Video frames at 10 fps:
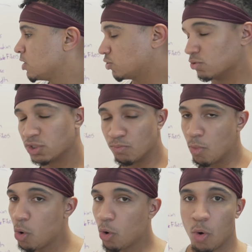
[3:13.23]
So just
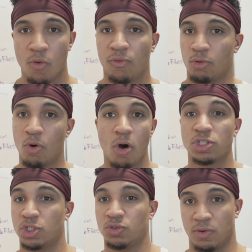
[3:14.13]
more overall
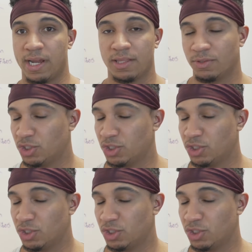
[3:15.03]
strength,